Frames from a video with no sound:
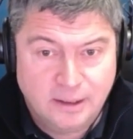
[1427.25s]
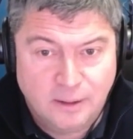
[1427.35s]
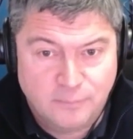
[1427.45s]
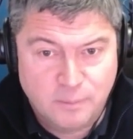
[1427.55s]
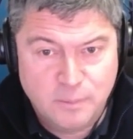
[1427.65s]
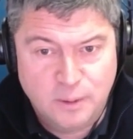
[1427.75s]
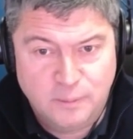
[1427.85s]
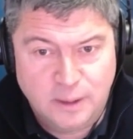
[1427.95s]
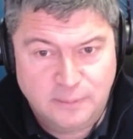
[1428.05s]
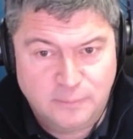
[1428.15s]
from
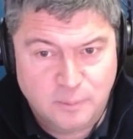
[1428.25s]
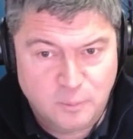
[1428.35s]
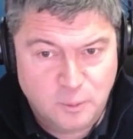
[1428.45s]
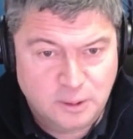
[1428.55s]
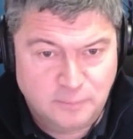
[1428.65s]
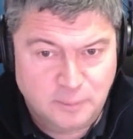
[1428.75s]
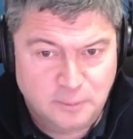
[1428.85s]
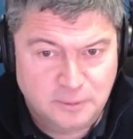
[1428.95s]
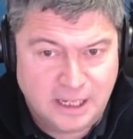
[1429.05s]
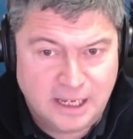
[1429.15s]
moving from
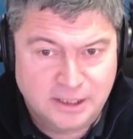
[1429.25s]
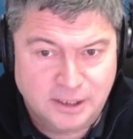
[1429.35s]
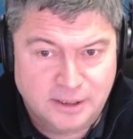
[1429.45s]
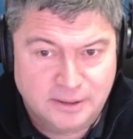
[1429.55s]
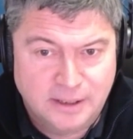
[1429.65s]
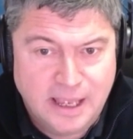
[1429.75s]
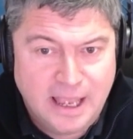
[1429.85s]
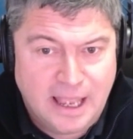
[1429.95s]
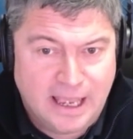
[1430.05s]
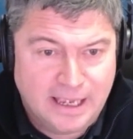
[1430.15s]
waterfall to agile?
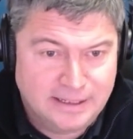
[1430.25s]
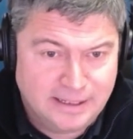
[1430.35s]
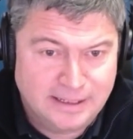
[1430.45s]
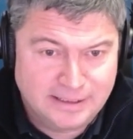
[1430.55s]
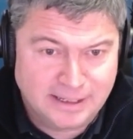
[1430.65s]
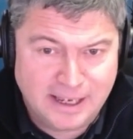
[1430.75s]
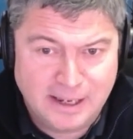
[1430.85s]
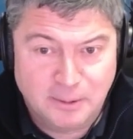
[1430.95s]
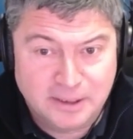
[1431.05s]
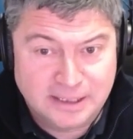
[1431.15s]
And here's the
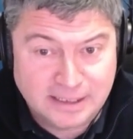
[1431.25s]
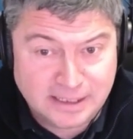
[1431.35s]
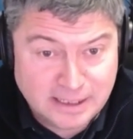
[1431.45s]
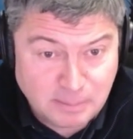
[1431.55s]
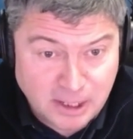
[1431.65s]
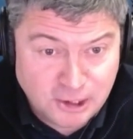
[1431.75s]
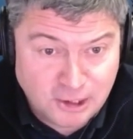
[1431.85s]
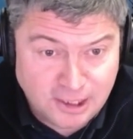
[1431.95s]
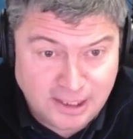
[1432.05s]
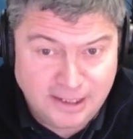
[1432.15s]
key one. It says,
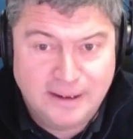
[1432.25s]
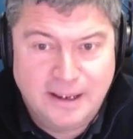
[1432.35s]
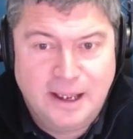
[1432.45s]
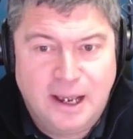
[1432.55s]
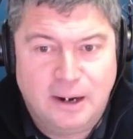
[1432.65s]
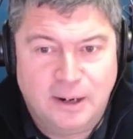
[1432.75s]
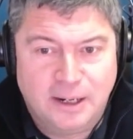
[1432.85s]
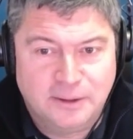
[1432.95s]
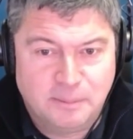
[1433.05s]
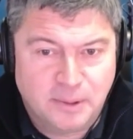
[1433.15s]
especially
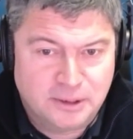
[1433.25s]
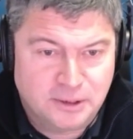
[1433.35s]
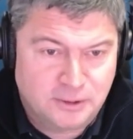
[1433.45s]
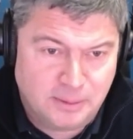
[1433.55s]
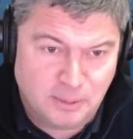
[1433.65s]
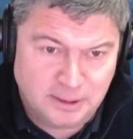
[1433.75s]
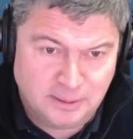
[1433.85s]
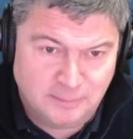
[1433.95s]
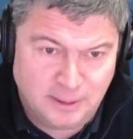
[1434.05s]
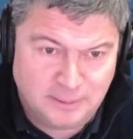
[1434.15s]
around the budgetary
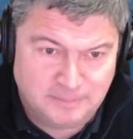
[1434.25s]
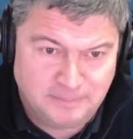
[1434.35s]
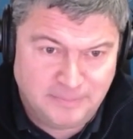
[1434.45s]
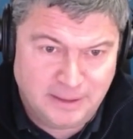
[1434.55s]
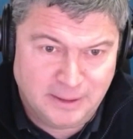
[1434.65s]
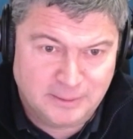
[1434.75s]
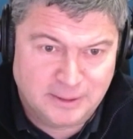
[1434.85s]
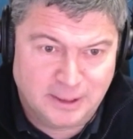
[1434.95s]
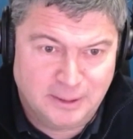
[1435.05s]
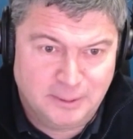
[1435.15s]
point of view.
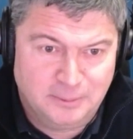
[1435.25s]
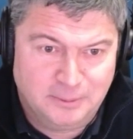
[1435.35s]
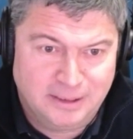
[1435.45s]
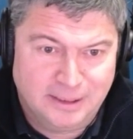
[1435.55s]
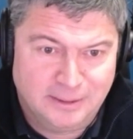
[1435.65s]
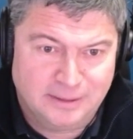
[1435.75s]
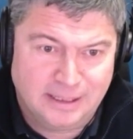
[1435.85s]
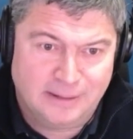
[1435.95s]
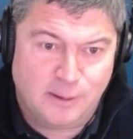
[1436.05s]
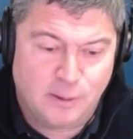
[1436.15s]

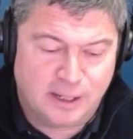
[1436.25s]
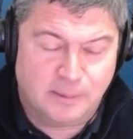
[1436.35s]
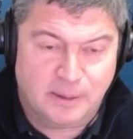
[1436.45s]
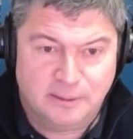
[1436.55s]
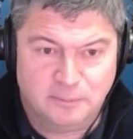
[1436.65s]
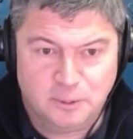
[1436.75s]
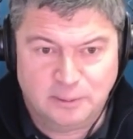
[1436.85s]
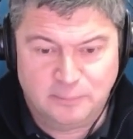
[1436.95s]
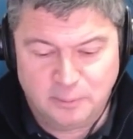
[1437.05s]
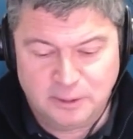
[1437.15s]
If you think about
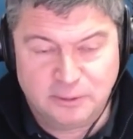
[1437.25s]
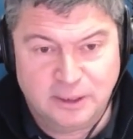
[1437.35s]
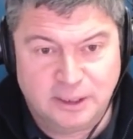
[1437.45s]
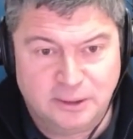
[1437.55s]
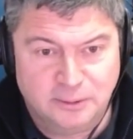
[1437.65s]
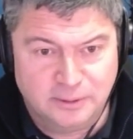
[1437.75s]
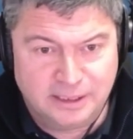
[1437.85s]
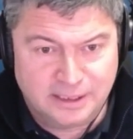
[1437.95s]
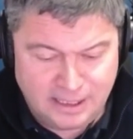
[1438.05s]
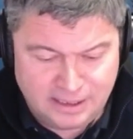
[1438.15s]
waterfall and traditional,
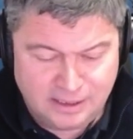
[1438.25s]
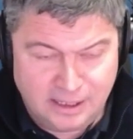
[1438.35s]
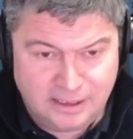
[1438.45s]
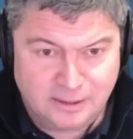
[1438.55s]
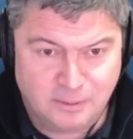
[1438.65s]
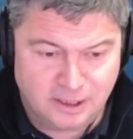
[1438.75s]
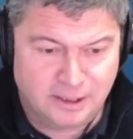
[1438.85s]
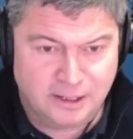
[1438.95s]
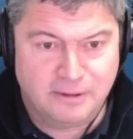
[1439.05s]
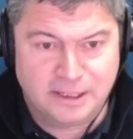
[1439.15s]
it's quite
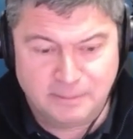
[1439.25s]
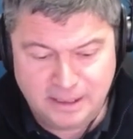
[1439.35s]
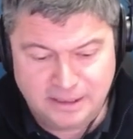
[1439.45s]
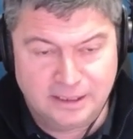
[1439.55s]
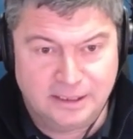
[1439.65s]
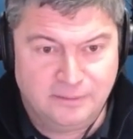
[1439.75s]
kind of regimented, and